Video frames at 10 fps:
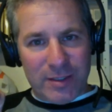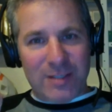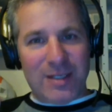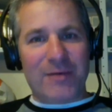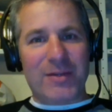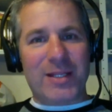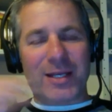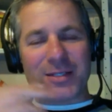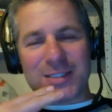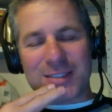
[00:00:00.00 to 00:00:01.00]
Everything
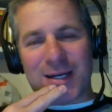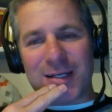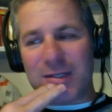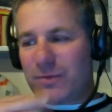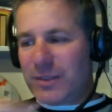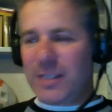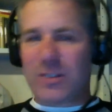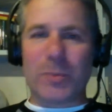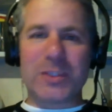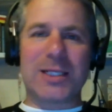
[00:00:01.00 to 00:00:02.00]
else is kind of, it's
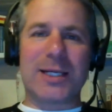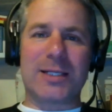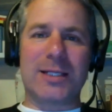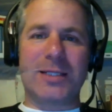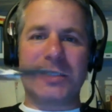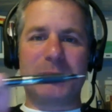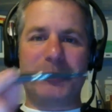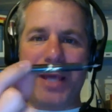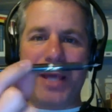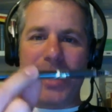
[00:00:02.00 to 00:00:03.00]
almost like that this
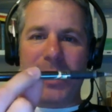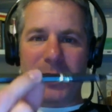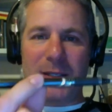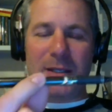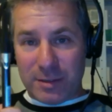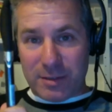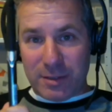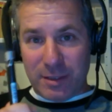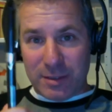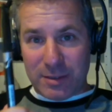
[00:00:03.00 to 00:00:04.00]
pen
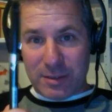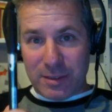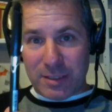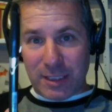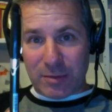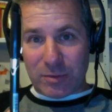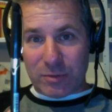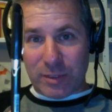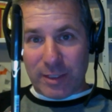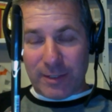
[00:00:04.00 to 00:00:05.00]
is the technical
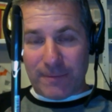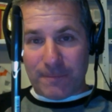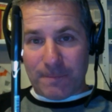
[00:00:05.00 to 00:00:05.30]
training,